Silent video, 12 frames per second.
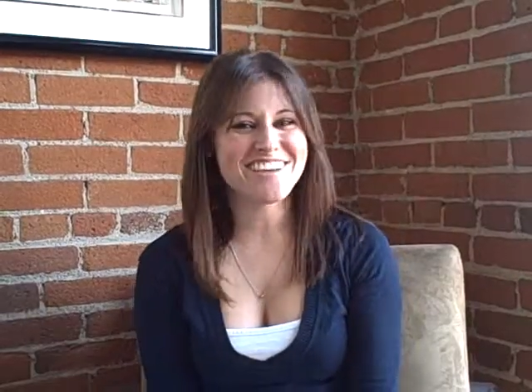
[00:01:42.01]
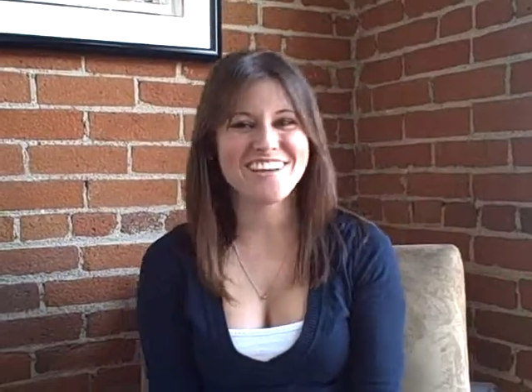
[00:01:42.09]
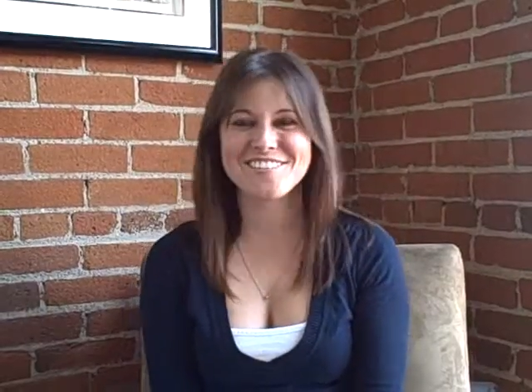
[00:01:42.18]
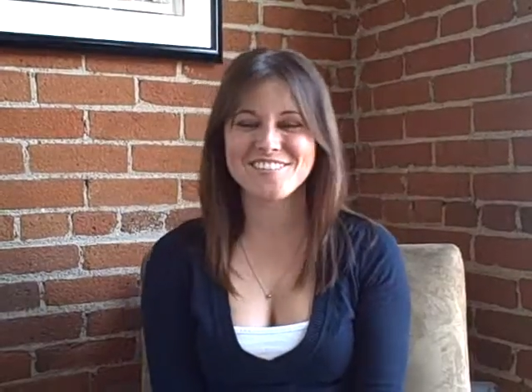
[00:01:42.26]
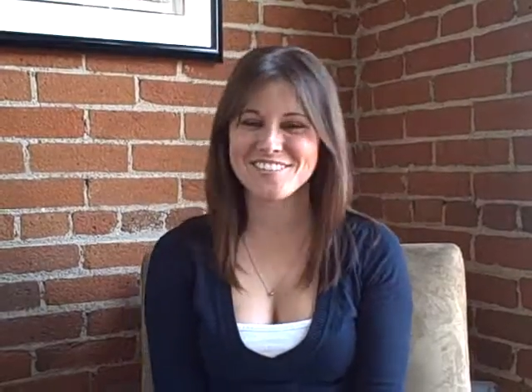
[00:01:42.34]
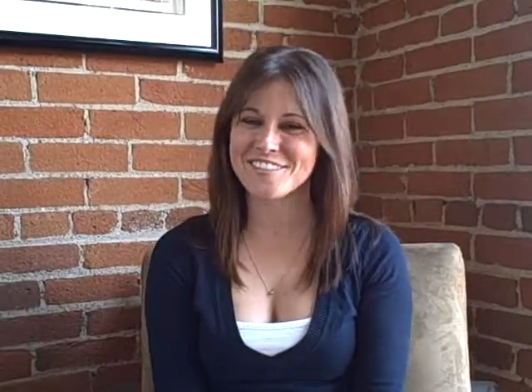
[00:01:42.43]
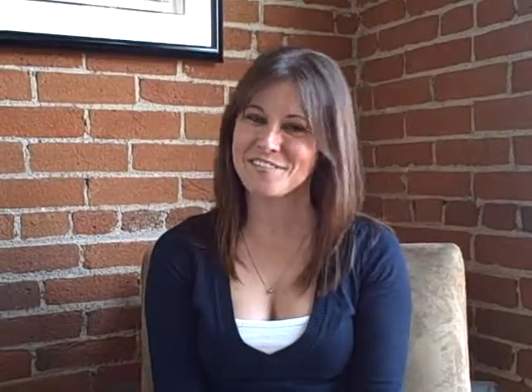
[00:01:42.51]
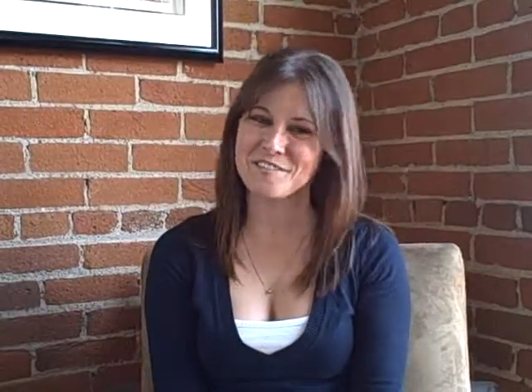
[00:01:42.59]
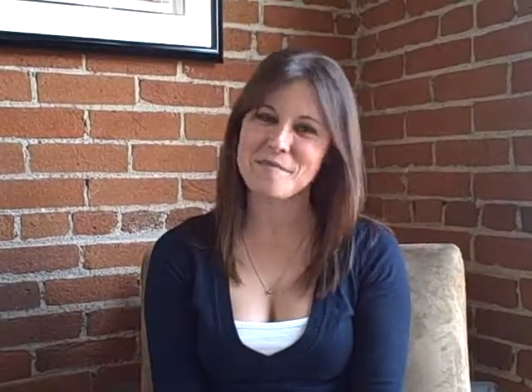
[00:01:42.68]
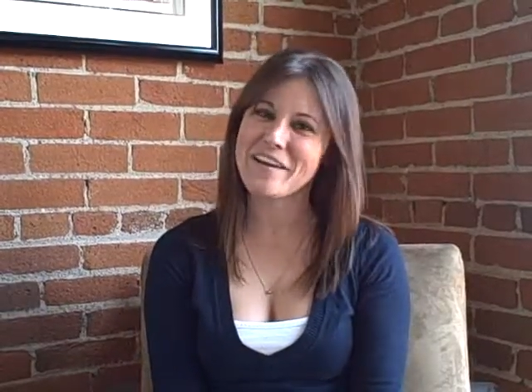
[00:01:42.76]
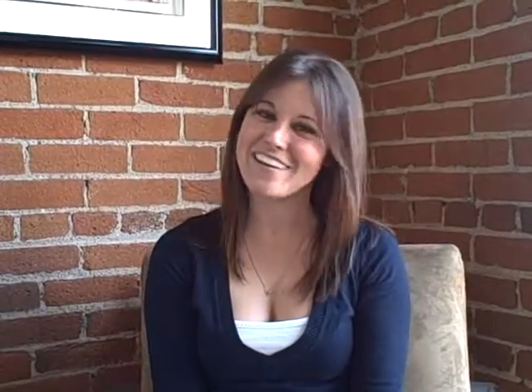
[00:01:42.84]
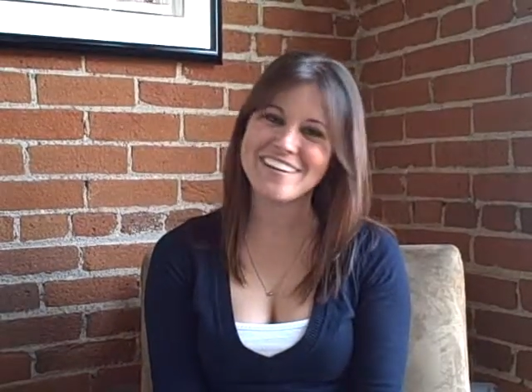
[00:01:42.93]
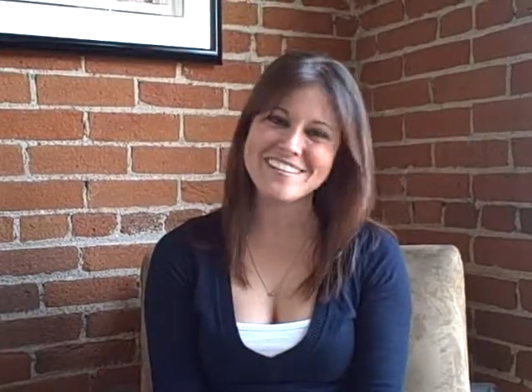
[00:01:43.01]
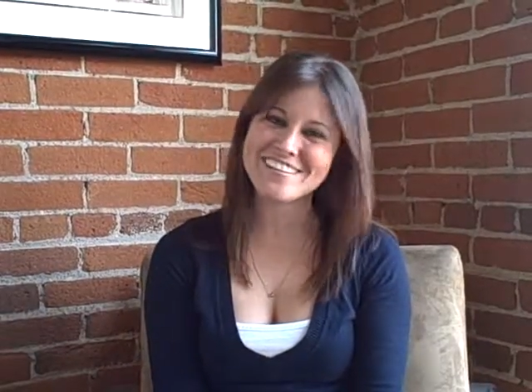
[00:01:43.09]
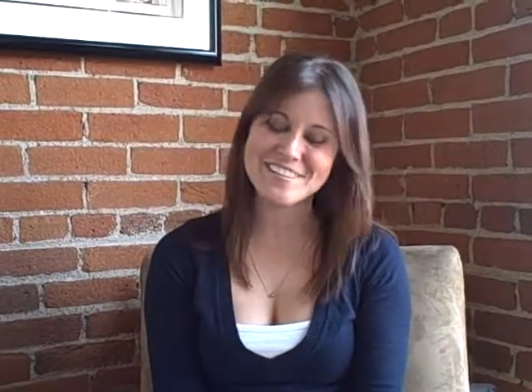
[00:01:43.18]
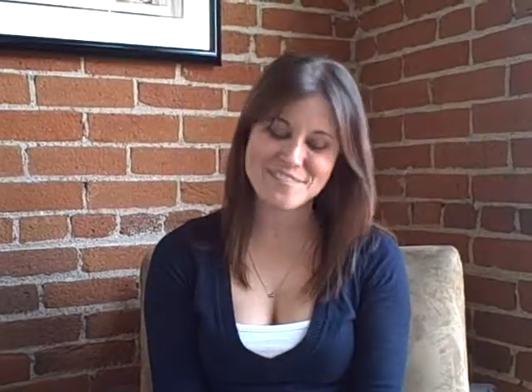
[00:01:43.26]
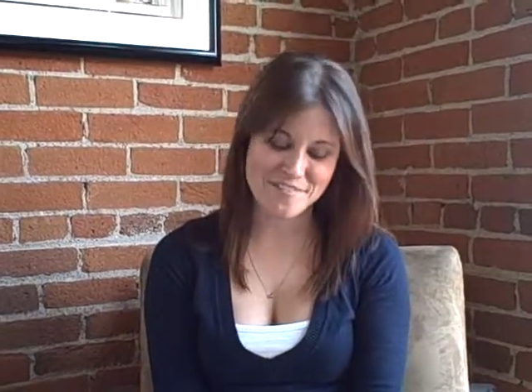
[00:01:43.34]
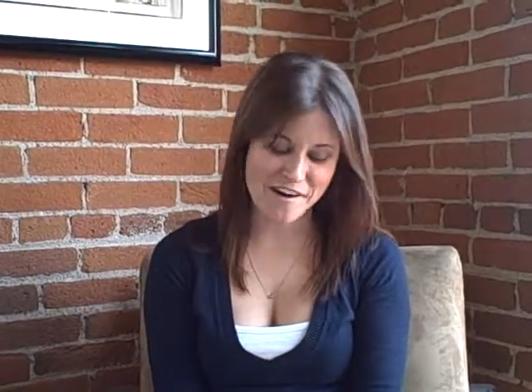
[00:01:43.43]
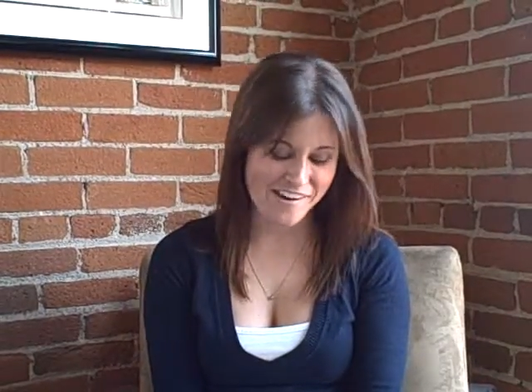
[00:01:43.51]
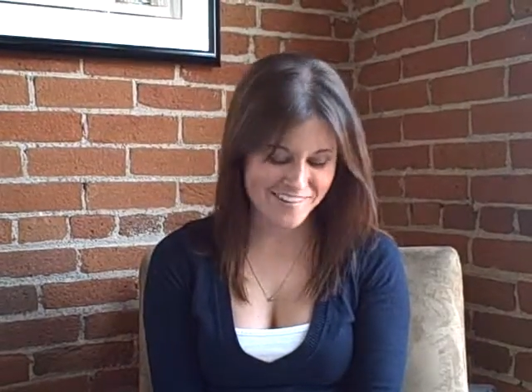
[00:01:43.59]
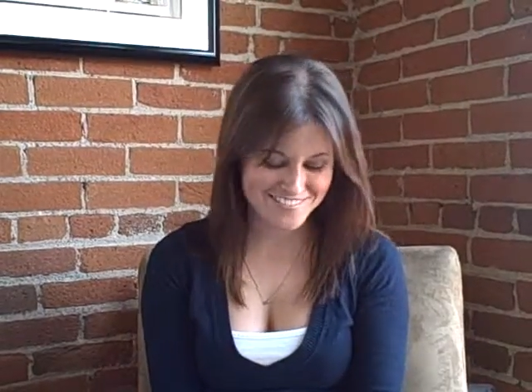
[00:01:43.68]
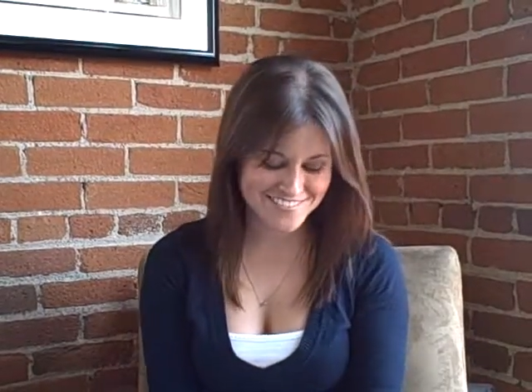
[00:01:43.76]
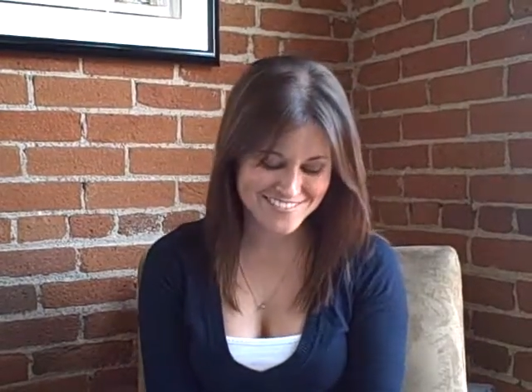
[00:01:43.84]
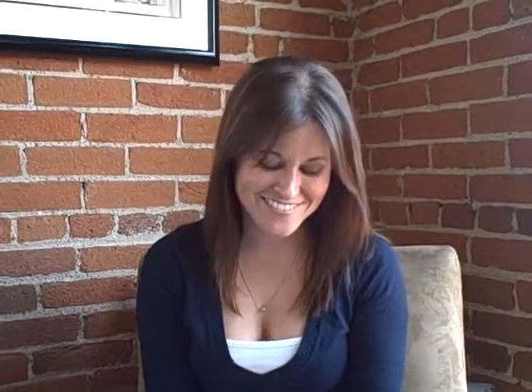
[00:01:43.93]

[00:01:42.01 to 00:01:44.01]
Yahoo Search, for making it this far.